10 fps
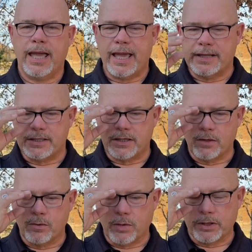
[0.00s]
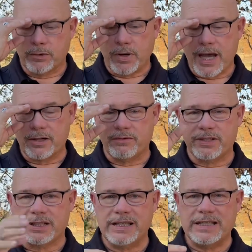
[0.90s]
And so what the writer of
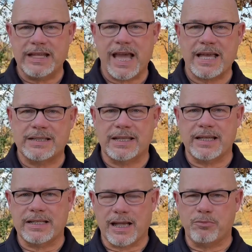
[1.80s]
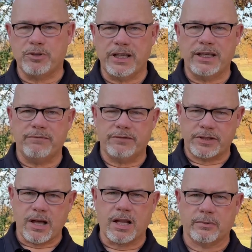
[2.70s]
Ecclesiastes, I believe
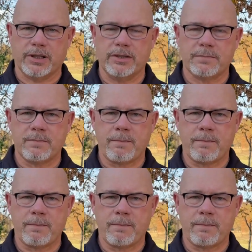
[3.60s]
Solomon,